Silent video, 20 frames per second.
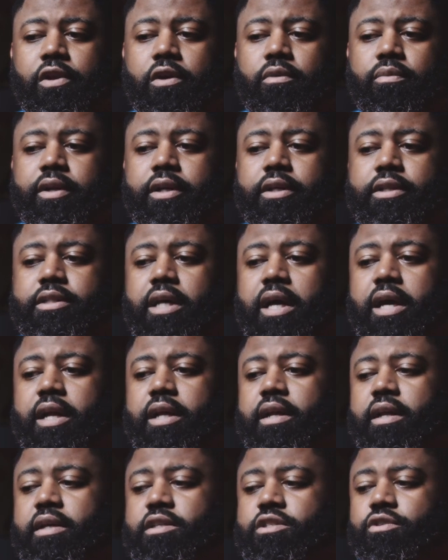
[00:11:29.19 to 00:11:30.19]
We
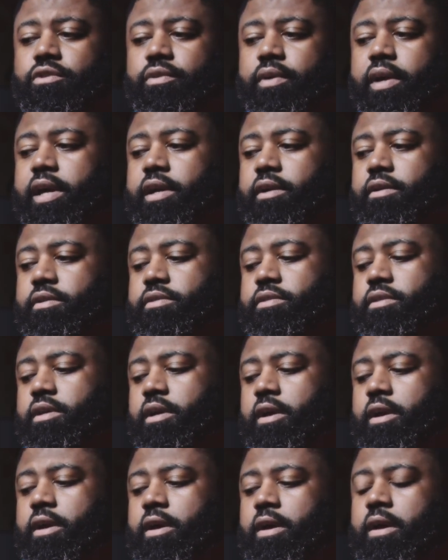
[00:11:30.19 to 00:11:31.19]
decided as creators,
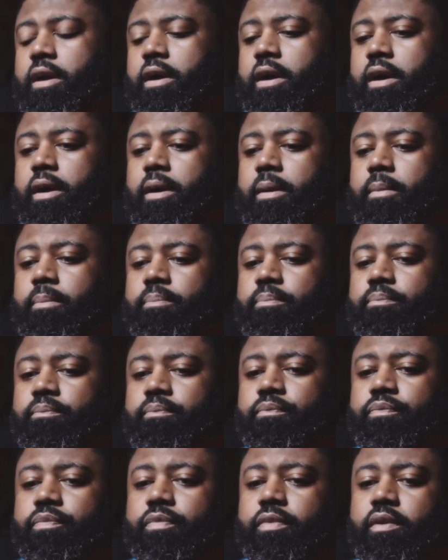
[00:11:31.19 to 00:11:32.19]
we're
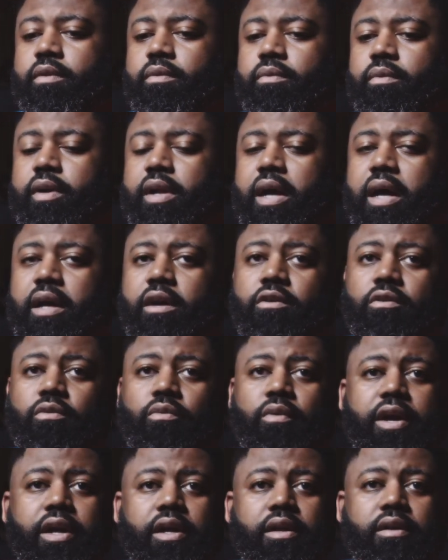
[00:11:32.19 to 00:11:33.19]
not going to
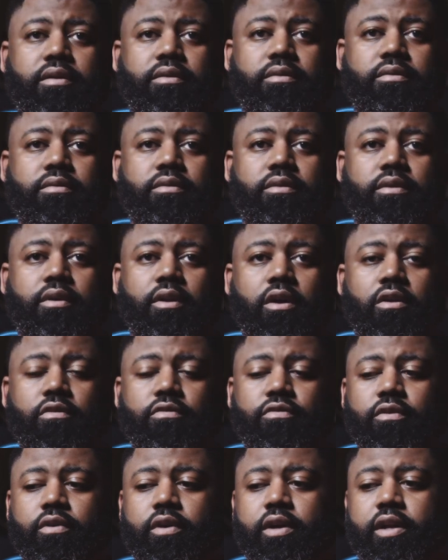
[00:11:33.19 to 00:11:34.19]
wait,
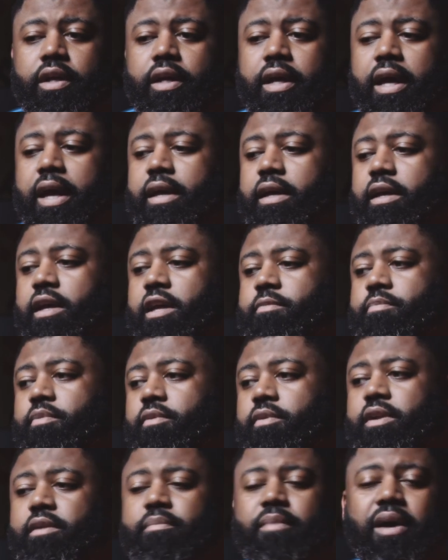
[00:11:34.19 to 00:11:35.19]
for any
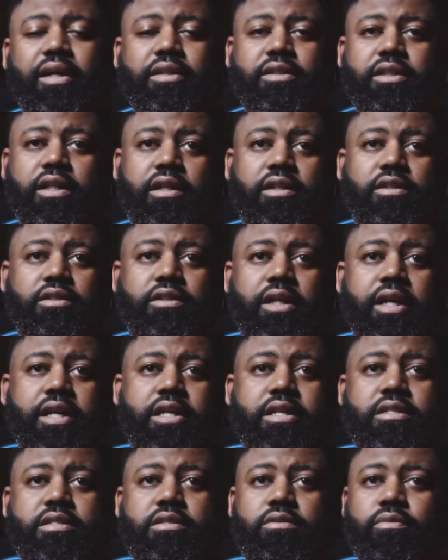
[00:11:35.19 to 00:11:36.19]
gatekeeper or anybody to tell us
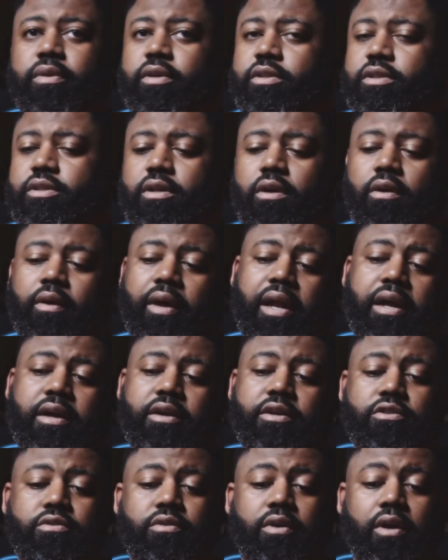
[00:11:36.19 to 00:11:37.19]
yes. We're just going to get out here
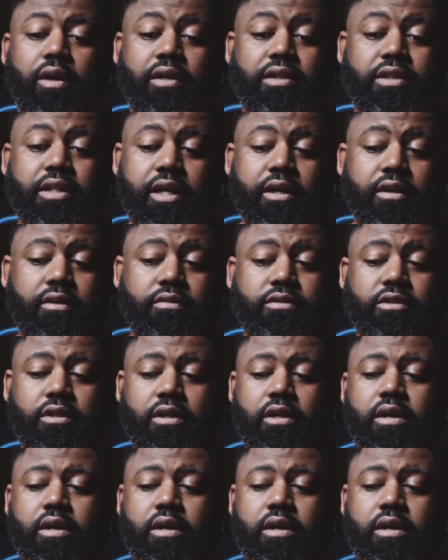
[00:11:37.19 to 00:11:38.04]
and do it ourselves.